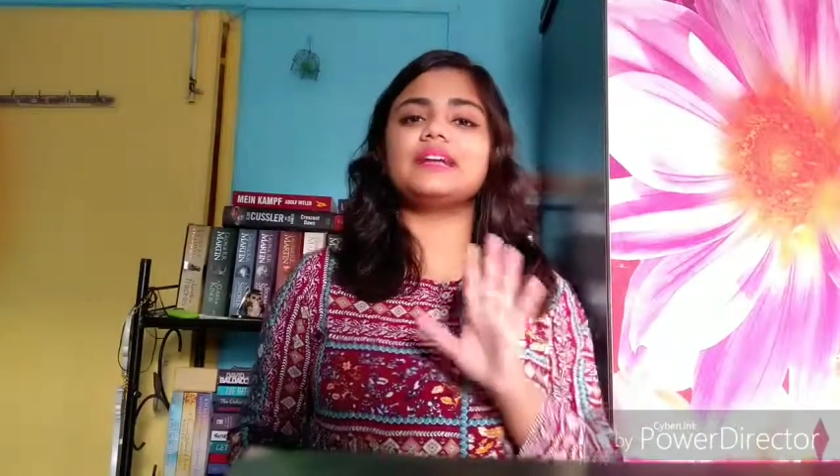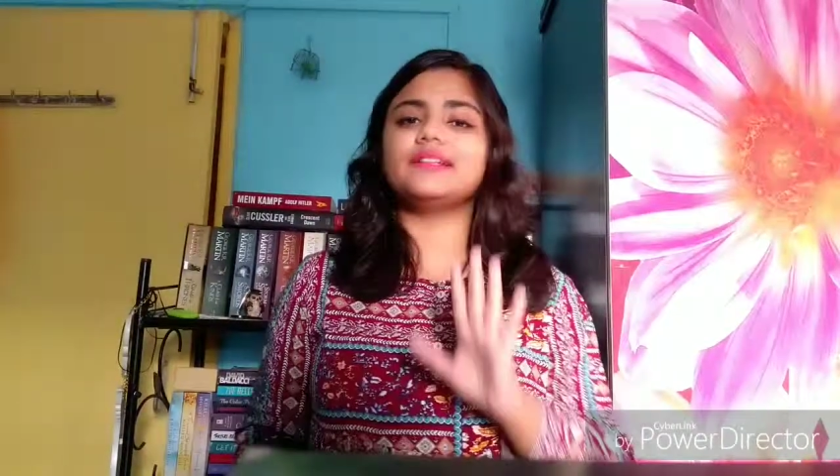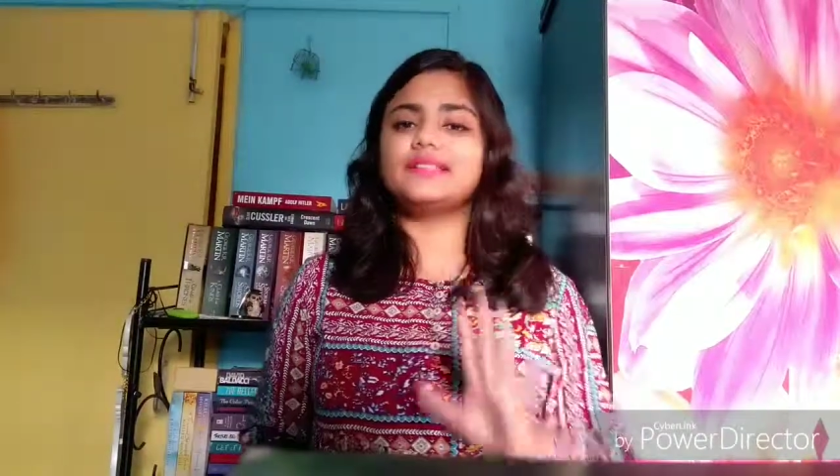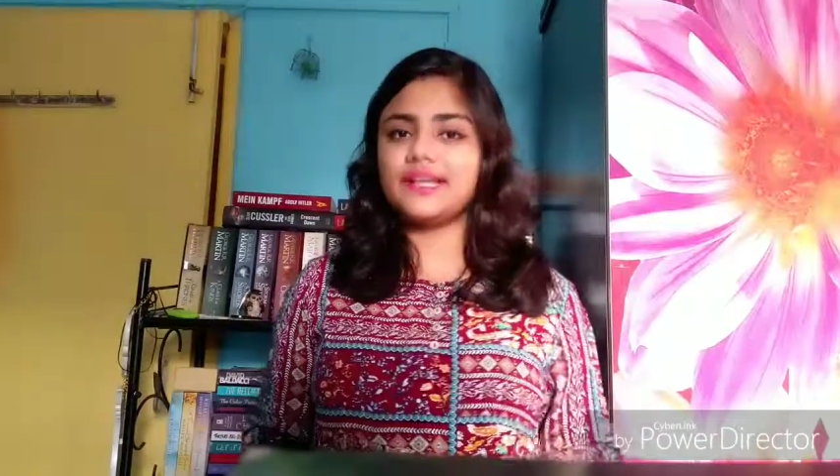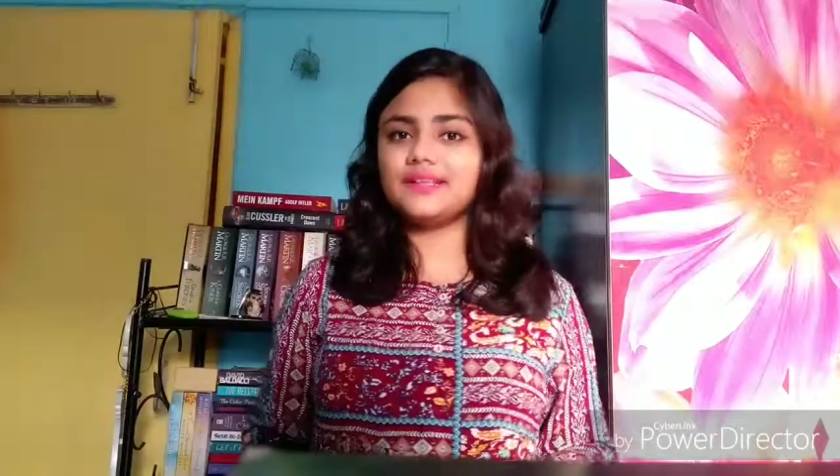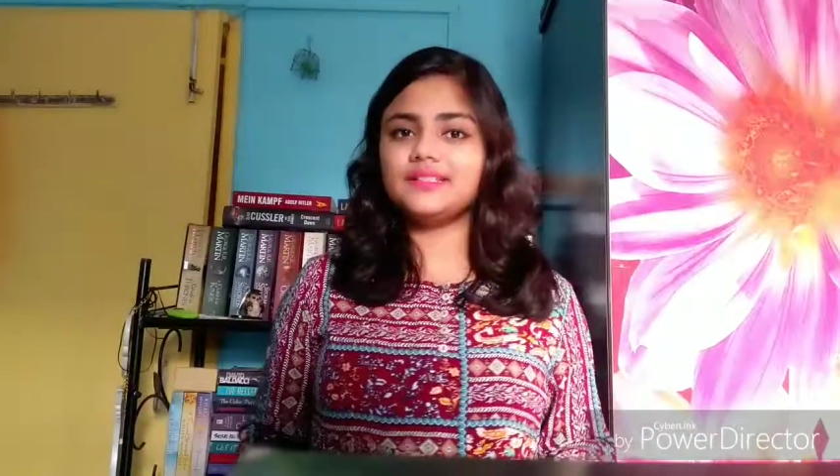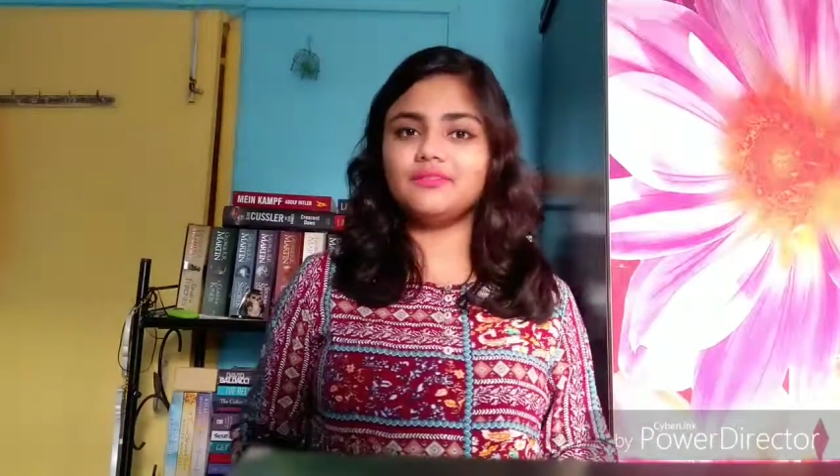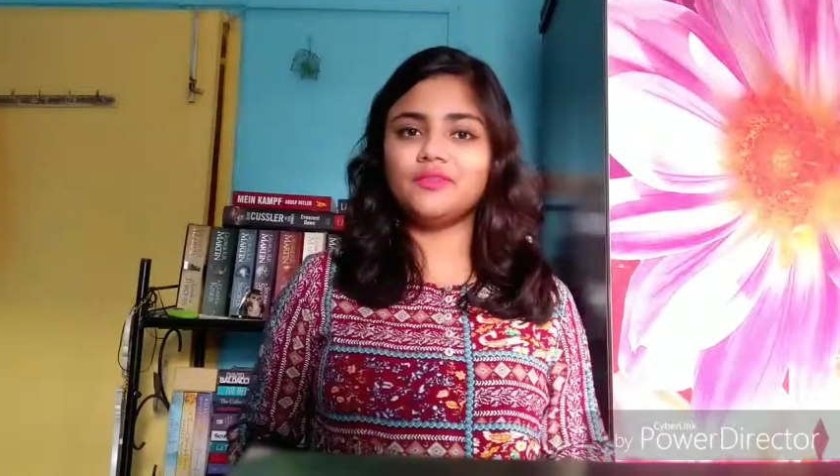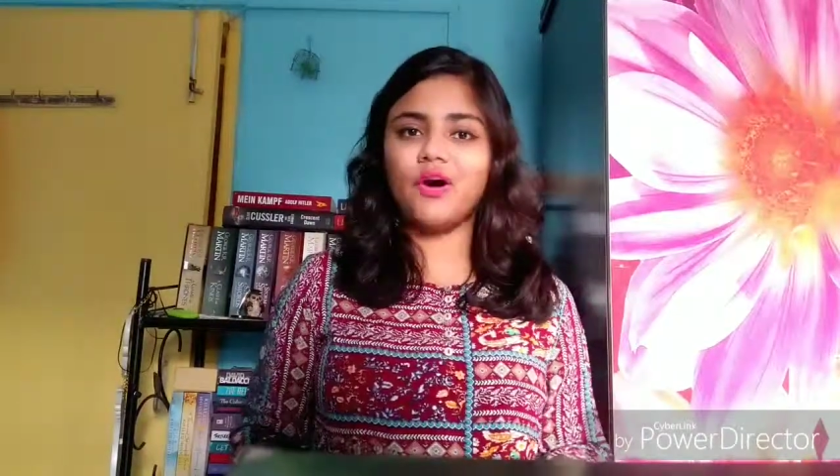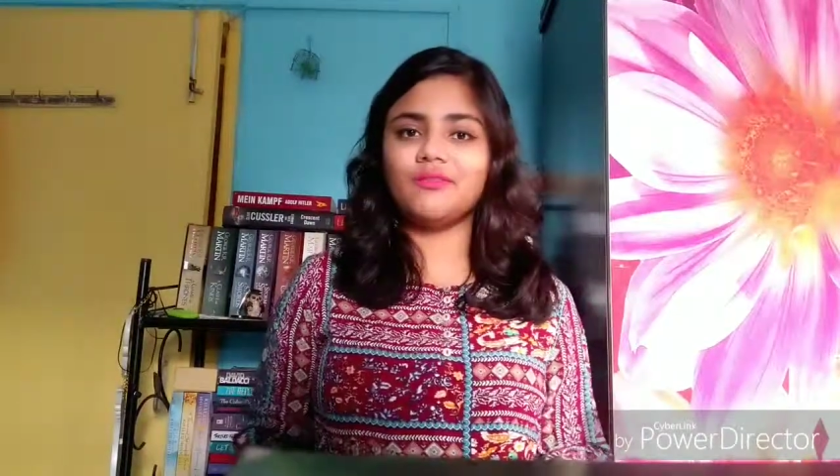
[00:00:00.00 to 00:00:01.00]
a
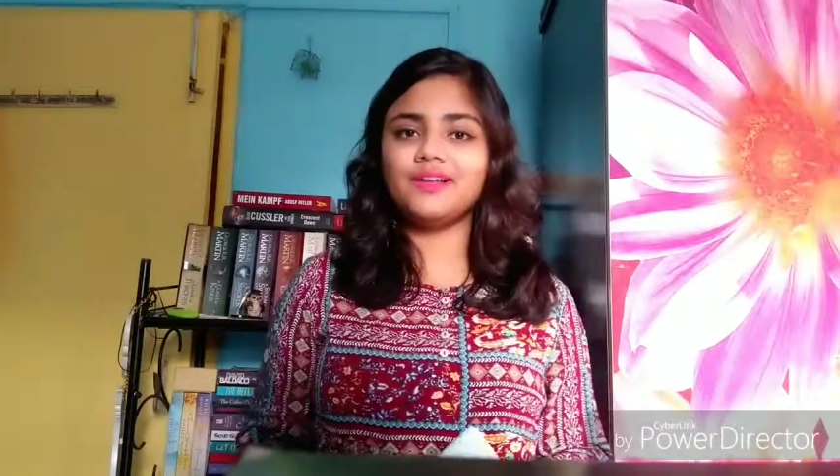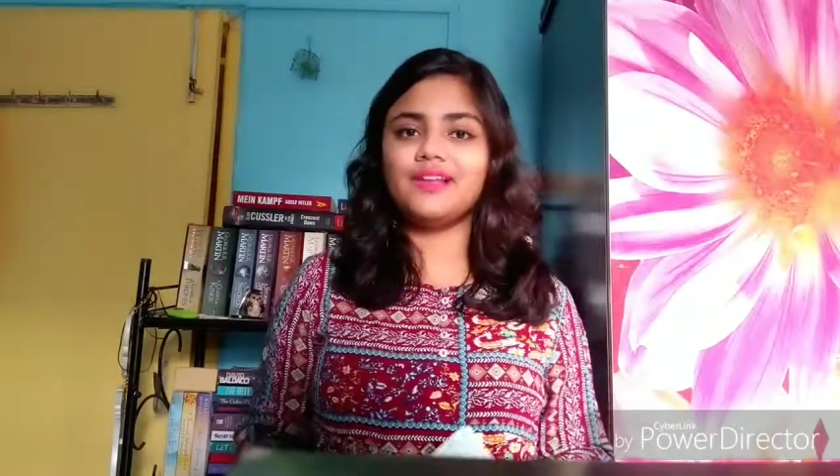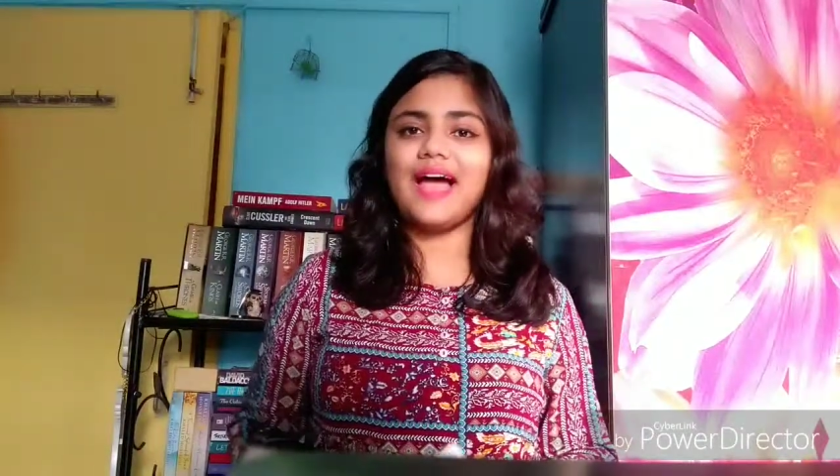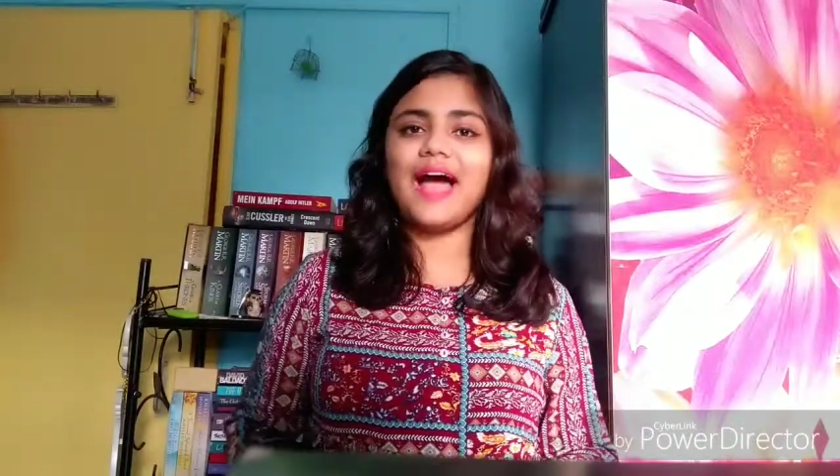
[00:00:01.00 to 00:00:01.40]
detective novel